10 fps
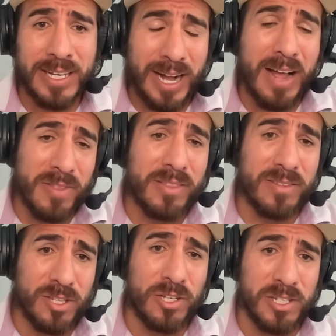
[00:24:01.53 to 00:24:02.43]
I think this
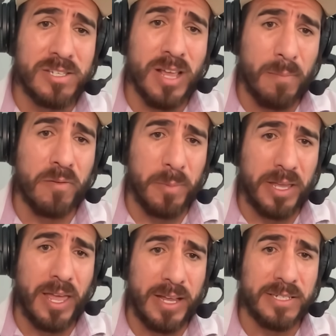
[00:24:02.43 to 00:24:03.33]
is a good setup for
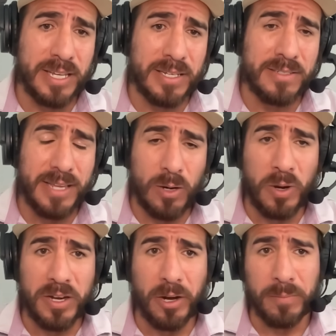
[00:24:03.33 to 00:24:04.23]
McCann to get, get a
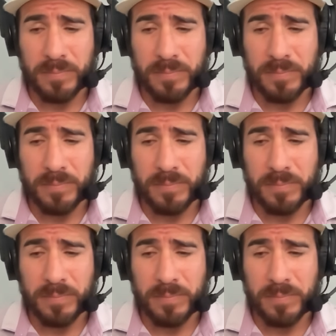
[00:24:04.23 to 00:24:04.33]
win here.